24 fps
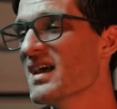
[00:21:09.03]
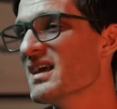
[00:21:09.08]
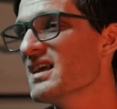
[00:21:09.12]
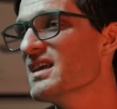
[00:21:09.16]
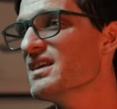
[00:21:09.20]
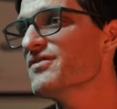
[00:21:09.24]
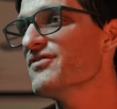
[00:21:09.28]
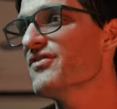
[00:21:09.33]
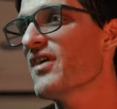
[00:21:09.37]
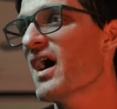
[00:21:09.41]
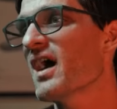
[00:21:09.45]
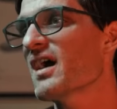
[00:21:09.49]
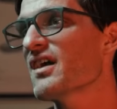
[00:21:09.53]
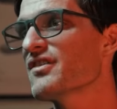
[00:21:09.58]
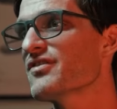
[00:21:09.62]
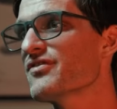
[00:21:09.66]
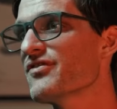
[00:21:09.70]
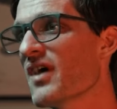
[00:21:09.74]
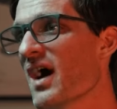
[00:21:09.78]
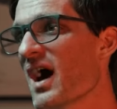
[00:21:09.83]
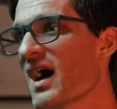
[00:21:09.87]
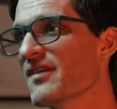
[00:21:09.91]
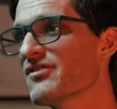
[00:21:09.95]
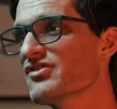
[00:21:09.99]
He fired
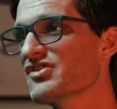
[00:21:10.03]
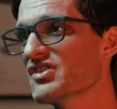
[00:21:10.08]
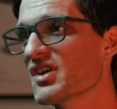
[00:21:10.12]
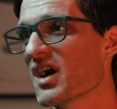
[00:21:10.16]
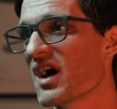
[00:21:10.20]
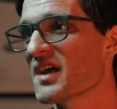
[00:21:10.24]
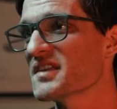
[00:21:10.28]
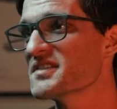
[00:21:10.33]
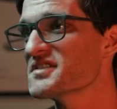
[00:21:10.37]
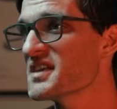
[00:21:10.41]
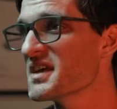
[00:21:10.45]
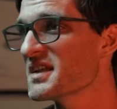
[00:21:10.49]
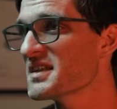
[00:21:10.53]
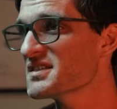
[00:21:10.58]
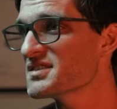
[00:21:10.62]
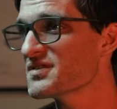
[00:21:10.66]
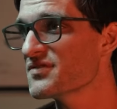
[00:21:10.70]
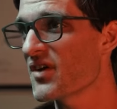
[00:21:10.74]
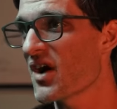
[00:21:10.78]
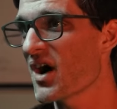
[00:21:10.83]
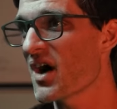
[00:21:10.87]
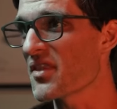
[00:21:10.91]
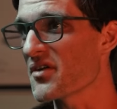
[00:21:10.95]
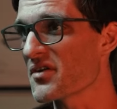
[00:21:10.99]
five shots at his
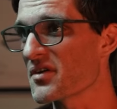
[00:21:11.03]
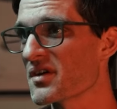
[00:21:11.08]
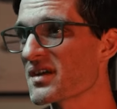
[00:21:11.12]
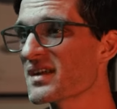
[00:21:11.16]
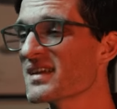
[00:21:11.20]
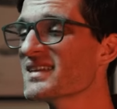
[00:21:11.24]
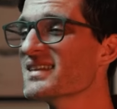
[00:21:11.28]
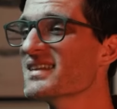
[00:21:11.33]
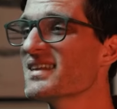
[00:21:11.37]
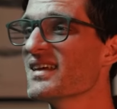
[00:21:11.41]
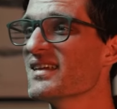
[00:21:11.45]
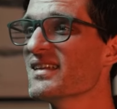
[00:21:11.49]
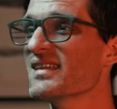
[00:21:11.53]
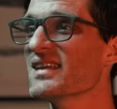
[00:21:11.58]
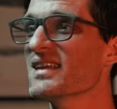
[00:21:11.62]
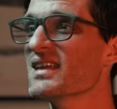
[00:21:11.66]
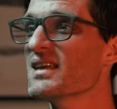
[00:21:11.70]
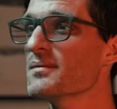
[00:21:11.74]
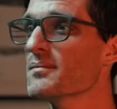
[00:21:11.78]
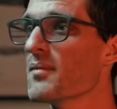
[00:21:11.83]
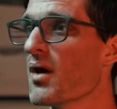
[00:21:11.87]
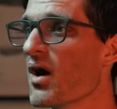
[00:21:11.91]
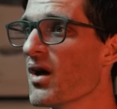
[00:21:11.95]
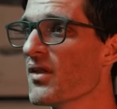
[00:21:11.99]
father, killing
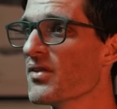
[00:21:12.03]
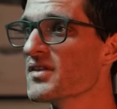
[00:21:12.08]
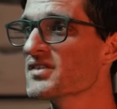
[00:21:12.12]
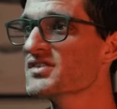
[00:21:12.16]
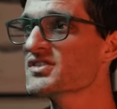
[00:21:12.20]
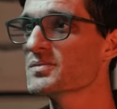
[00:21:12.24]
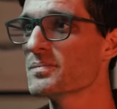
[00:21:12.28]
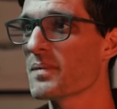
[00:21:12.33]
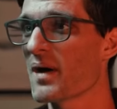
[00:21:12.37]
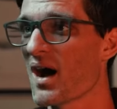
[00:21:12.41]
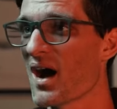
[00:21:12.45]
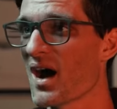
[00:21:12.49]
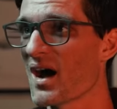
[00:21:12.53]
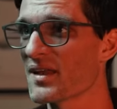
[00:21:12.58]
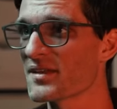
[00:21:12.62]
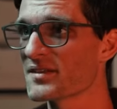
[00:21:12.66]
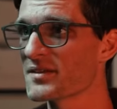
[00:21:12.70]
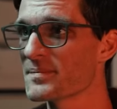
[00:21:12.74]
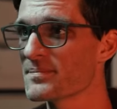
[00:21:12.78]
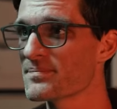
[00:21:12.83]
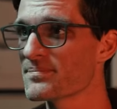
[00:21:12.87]
him on the spot.